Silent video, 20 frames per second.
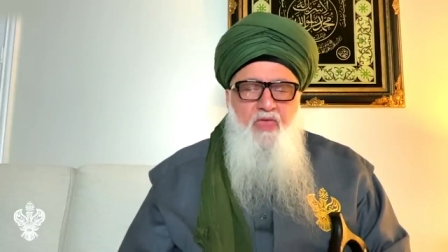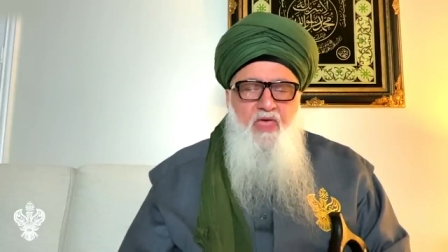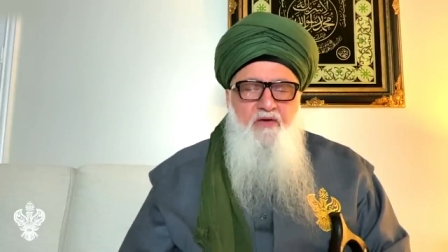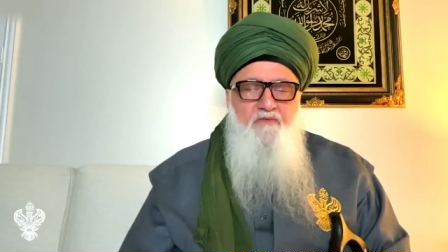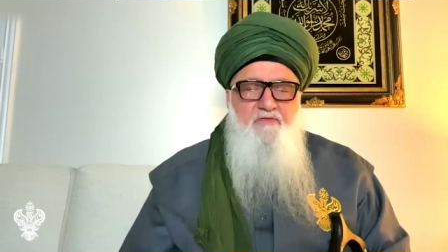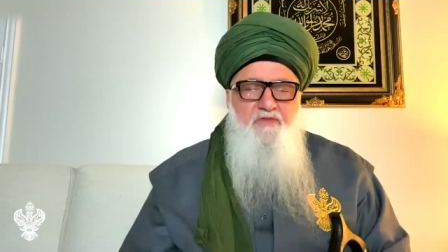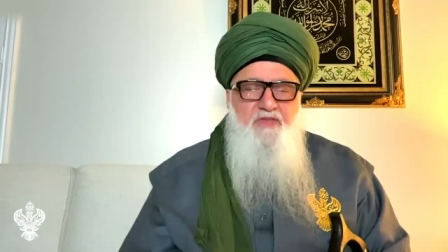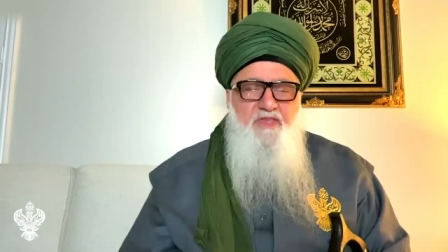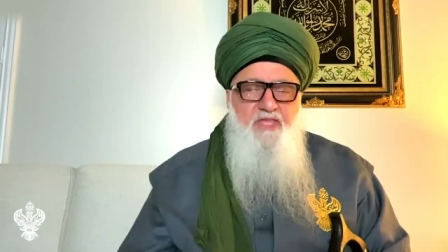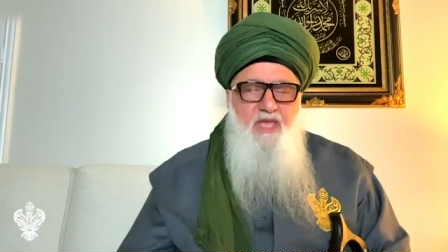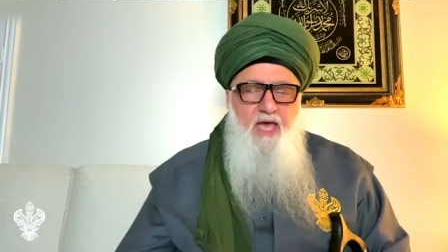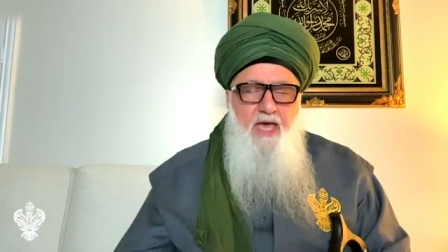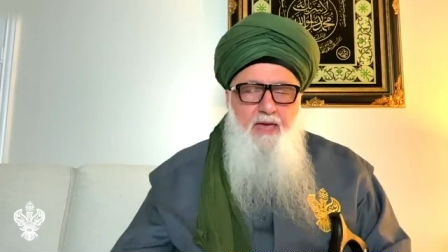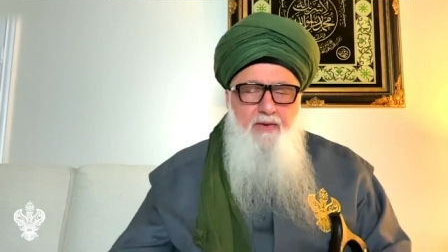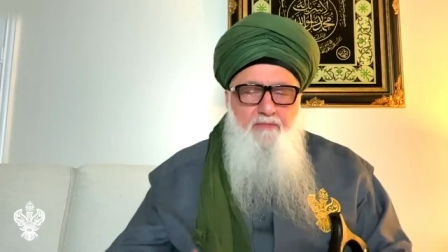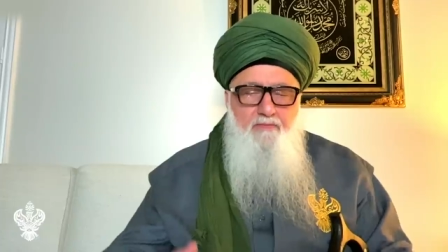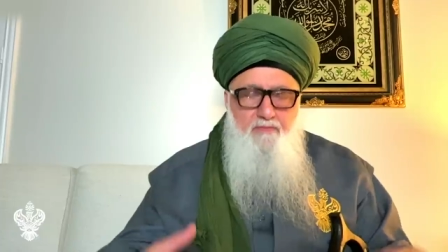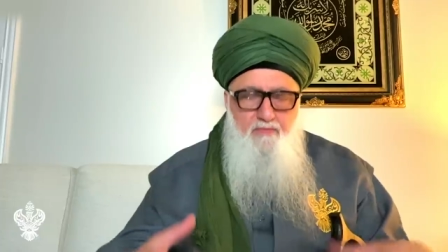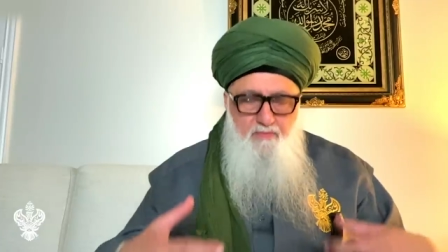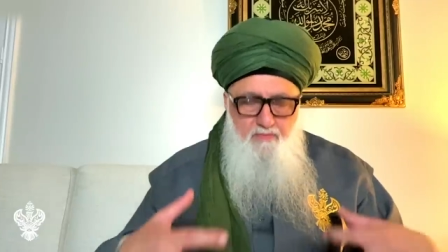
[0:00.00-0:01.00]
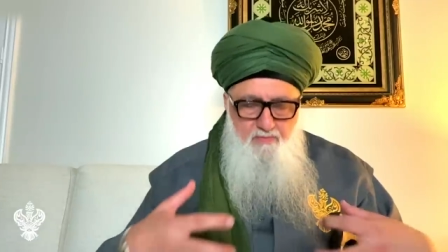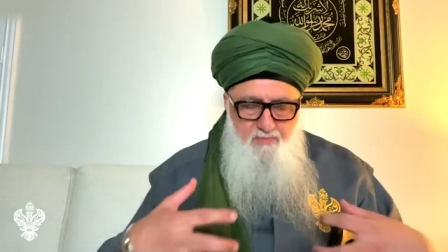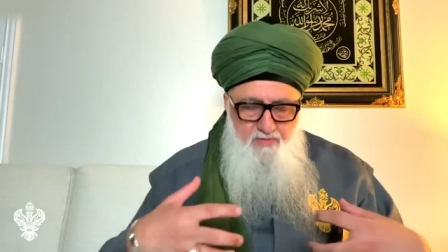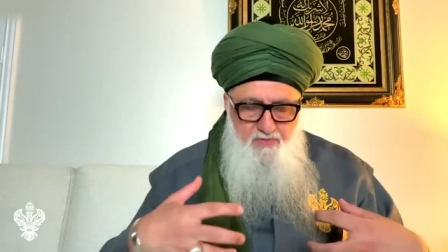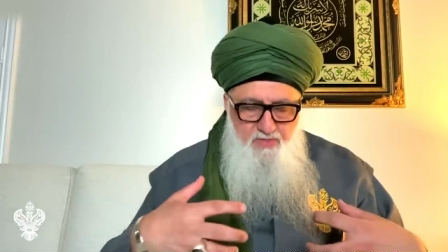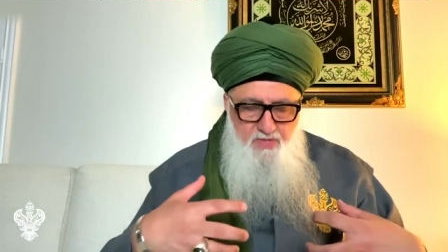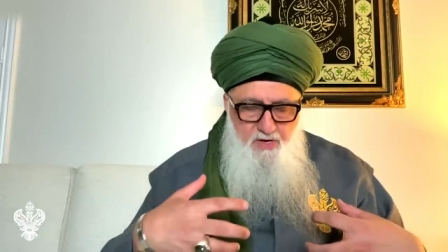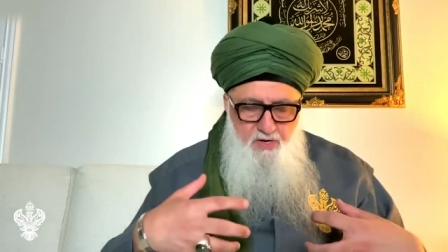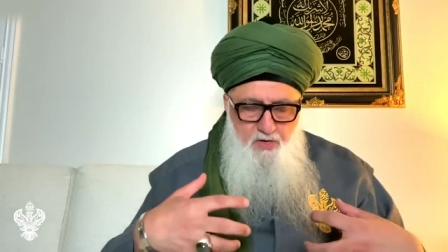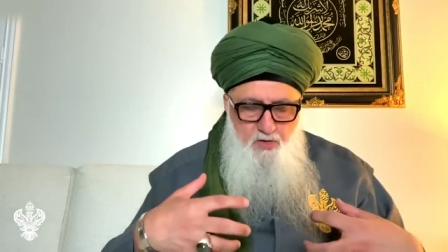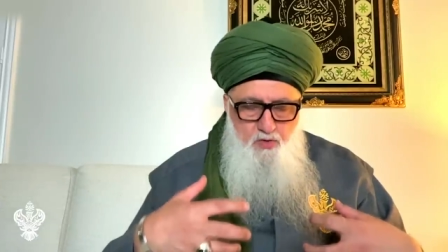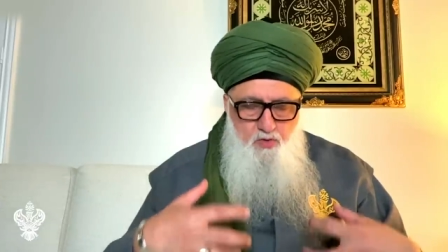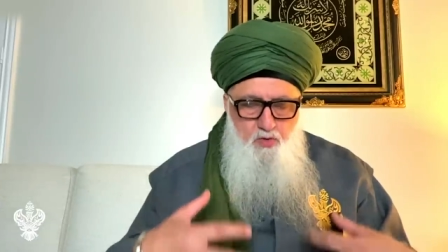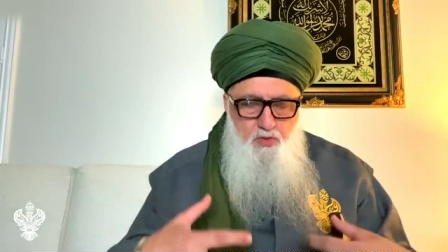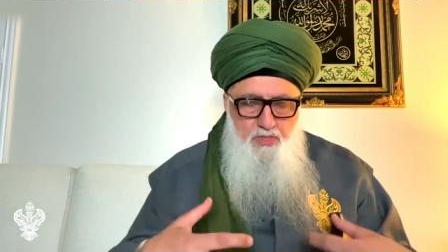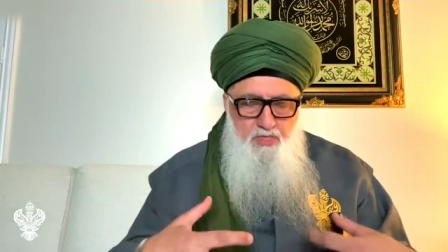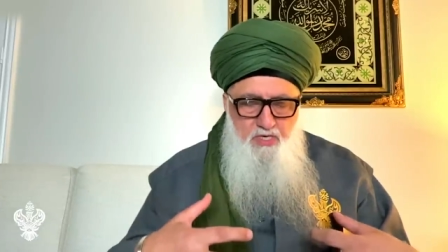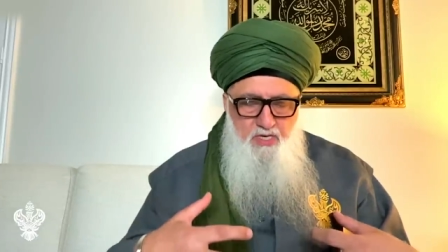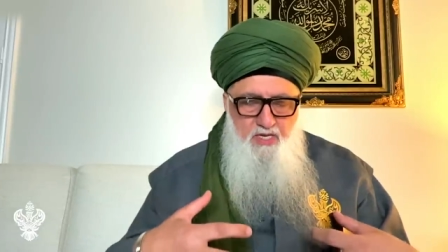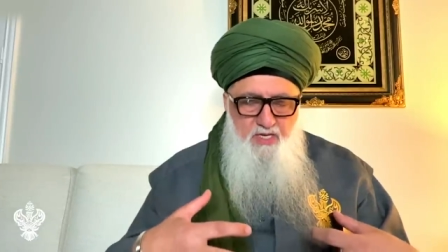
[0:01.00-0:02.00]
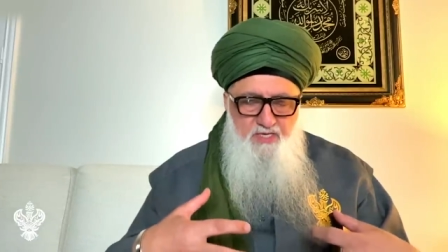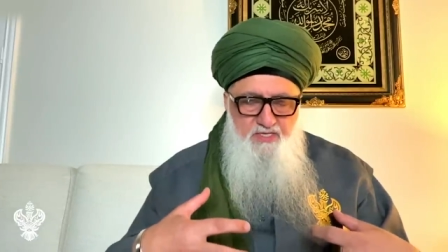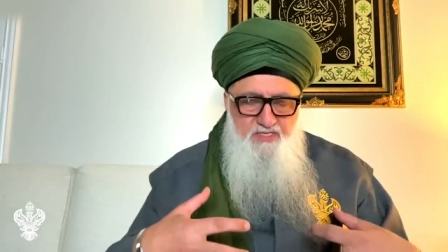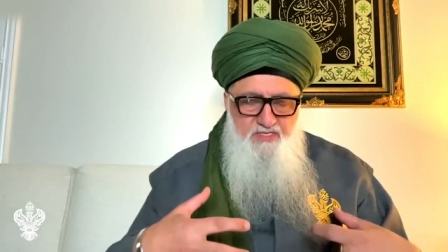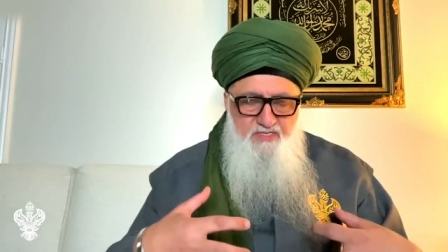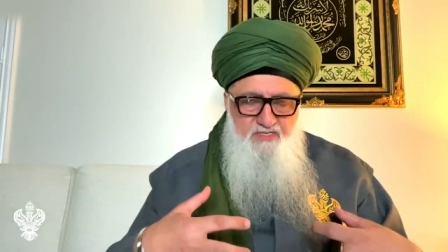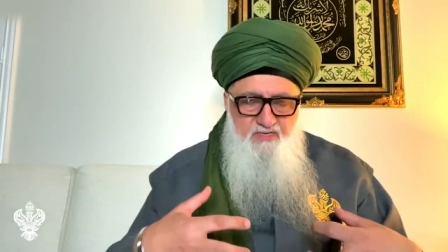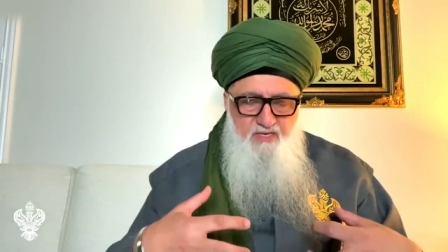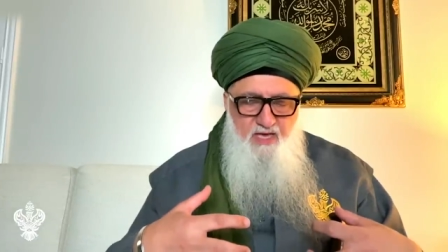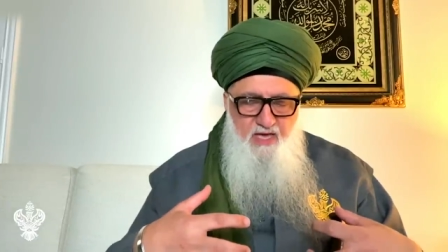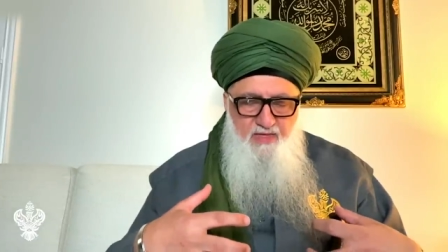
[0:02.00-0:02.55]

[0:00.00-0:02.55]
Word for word: every time their goodness